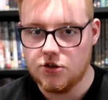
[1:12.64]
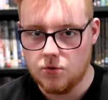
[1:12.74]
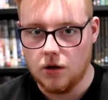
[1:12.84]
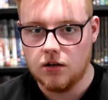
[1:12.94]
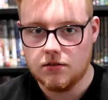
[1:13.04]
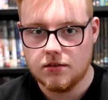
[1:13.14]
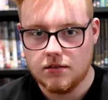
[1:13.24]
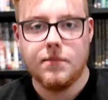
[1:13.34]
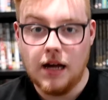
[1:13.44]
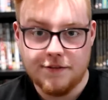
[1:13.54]
Schwartz.
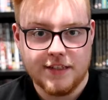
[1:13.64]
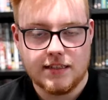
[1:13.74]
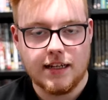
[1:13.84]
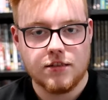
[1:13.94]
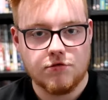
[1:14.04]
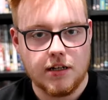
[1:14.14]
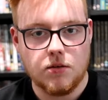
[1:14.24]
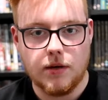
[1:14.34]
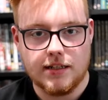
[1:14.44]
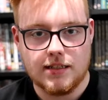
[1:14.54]
Marvin takes Rick
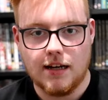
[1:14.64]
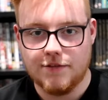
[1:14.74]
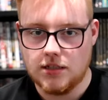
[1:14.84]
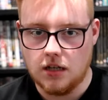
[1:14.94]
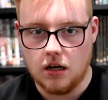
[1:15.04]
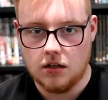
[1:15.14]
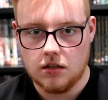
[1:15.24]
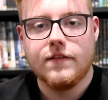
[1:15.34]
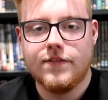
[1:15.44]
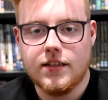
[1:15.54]
away to have a
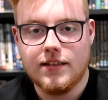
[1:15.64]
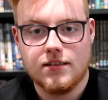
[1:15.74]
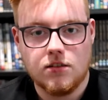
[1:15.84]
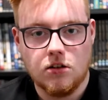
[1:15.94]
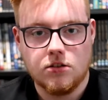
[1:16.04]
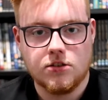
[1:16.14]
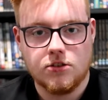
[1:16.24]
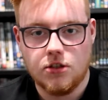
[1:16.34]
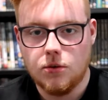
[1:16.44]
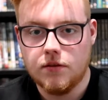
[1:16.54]
talk. They discuss
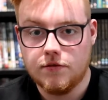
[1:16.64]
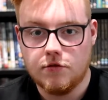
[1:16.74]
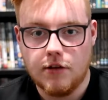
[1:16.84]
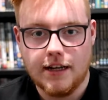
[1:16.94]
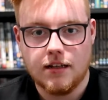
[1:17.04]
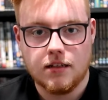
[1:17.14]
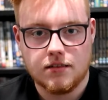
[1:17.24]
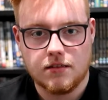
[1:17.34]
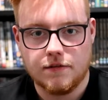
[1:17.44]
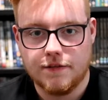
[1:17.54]
2 of
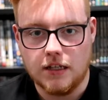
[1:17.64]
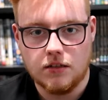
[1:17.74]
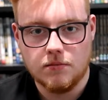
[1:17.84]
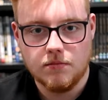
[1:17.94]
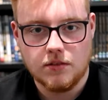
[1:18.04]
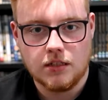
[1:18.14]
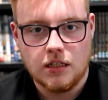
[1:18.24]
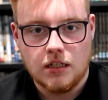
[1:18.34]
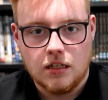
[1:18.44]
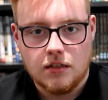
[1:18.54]
Rick's films,
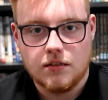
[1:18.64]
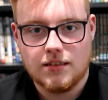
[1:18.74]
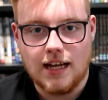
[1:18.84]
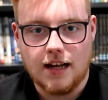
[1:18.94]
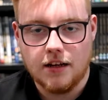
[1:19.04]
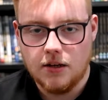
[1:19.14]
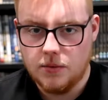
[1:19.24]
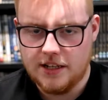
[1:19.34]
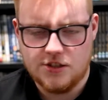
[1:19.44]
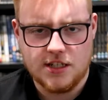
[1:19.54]
Tanner,
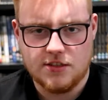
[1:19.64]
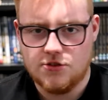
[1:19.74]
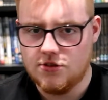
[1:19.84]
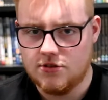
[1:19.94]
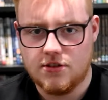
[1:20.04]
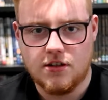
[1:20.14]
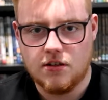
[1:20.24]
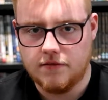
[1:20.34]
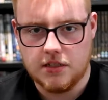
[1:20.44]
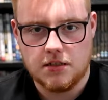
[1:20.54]
which is just
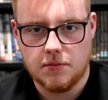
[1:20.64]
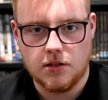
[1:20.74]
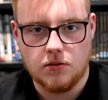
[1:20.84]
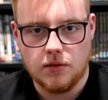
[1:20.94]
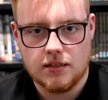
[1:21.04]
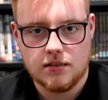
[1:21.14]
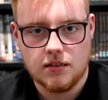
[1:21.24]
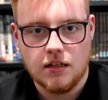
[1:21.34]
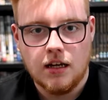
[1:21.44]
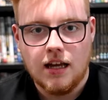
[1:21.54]
another typical
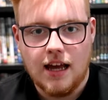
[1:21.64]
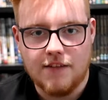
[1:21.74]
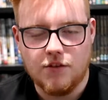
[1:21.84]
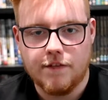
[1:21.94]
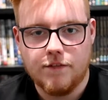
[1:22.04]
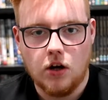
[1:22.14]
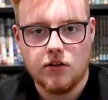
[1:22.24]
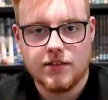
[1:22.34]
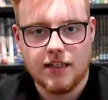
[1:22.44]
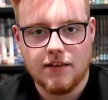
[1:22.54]
western, and the
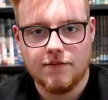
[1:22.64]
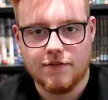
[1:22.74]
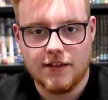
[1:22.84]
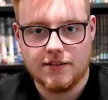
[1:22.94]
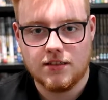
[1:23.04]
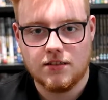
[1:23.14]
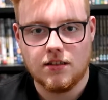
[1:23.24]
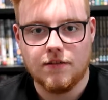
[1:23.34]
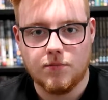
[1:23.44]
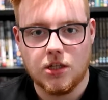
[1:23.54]
14 Fists
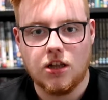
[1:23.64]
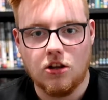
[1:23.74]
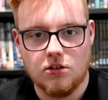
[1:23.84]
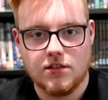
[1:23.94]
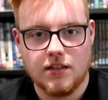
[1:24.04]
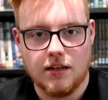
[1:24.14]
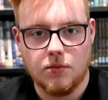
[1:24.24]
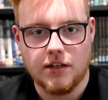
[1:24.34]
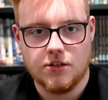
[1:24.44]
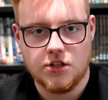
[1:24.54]
of McCluskey,
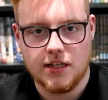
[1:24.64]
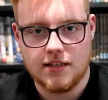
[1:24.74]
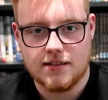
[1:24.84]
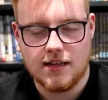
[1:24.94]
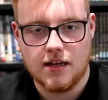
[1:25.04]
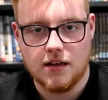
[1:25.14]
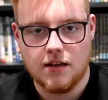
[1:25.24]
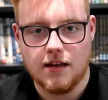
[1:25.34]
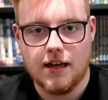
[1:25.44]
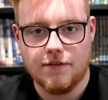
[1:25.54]
which is
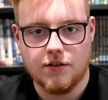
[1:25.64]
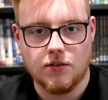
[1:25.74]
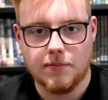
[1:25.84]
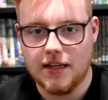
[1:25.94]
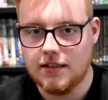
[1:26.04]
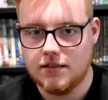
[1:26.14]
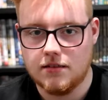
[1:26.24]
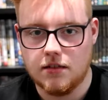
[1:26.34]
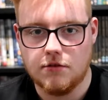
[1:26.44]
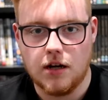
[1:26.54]
a film
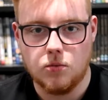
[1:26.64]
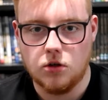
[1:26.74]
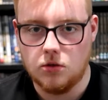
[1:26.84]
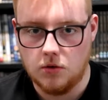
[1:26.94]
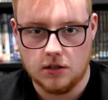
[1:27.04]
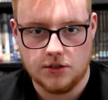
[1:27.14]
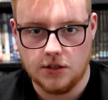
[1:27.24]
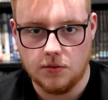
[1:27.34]
based around World War II.